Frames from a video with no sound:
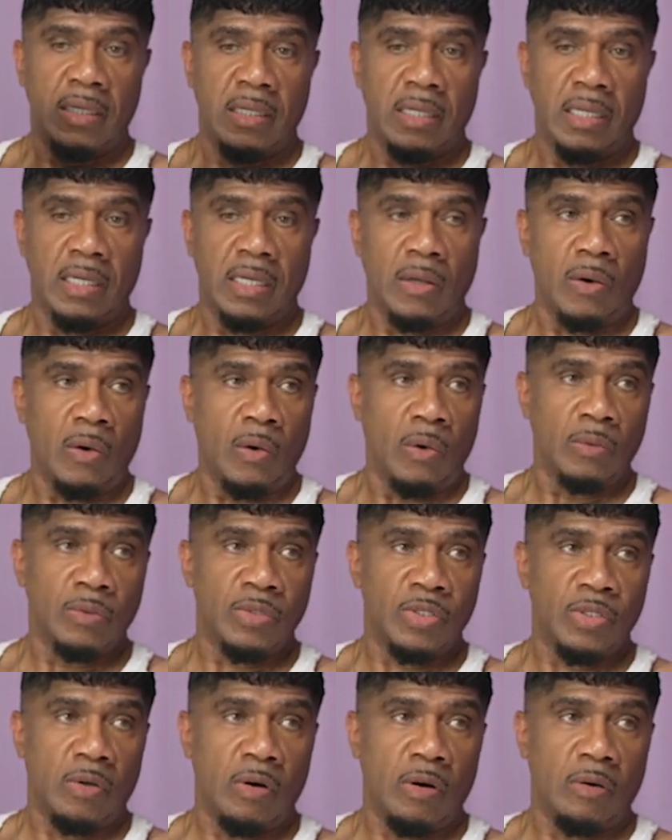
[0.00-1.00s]
They're their own
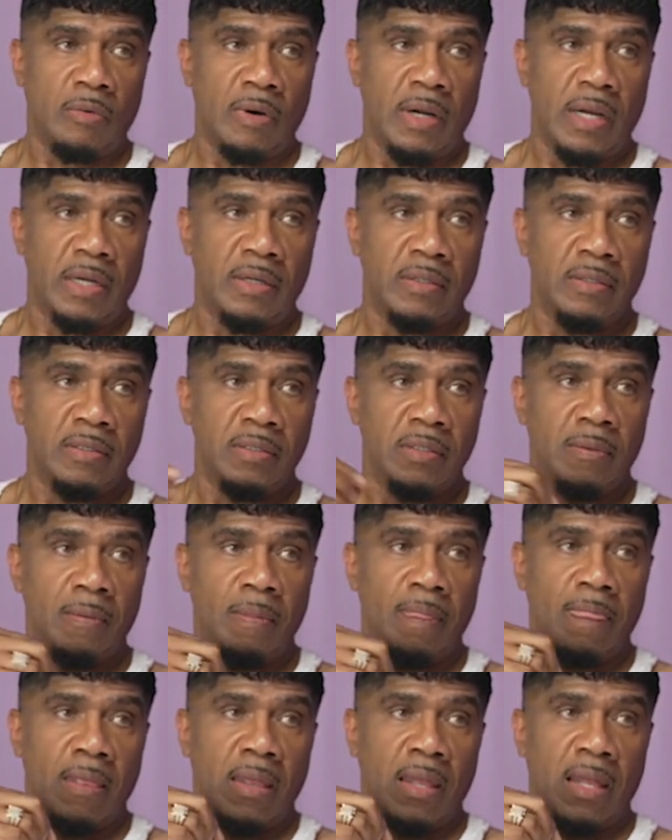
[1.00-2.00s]
songwriters,
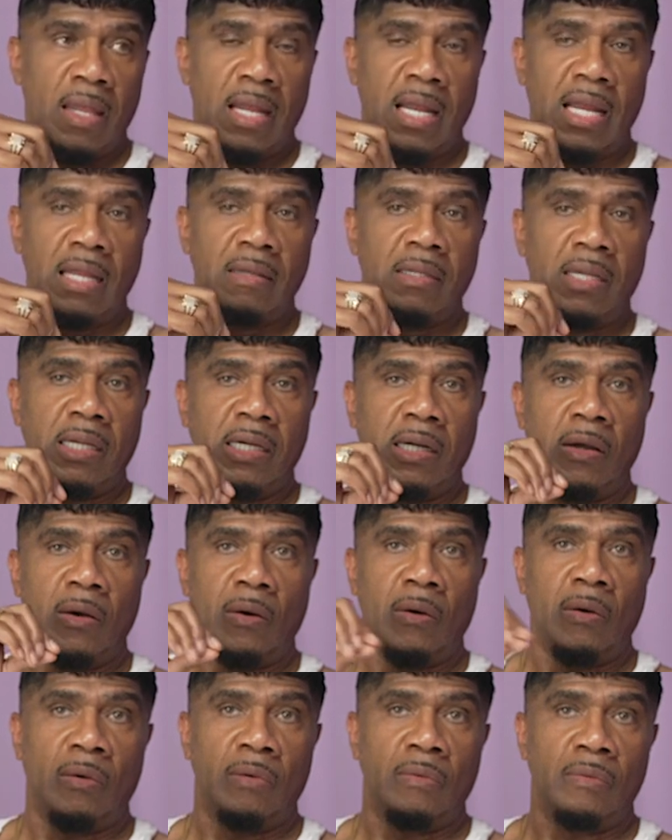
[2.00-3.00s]
and they're
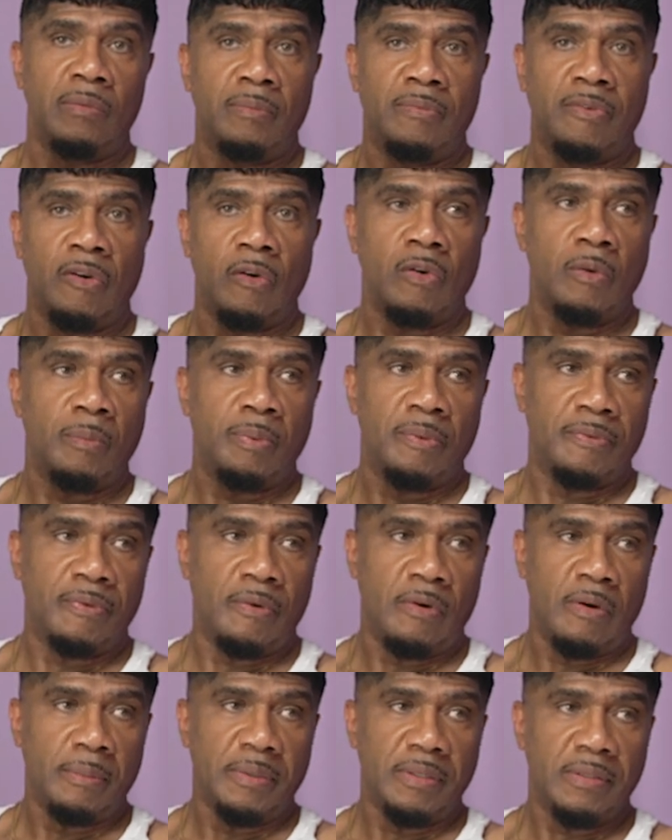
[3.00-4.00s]
their own vocal
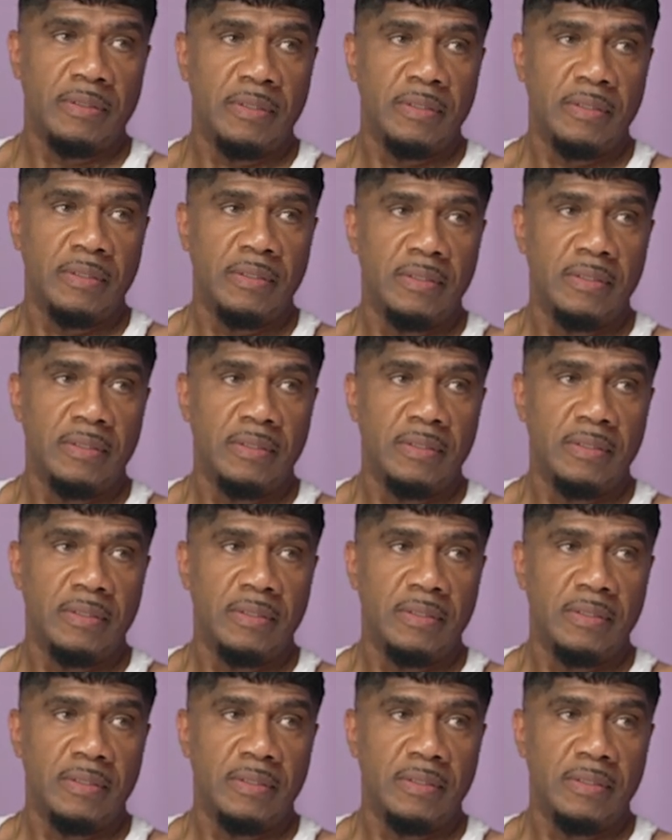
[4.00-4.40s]
performance.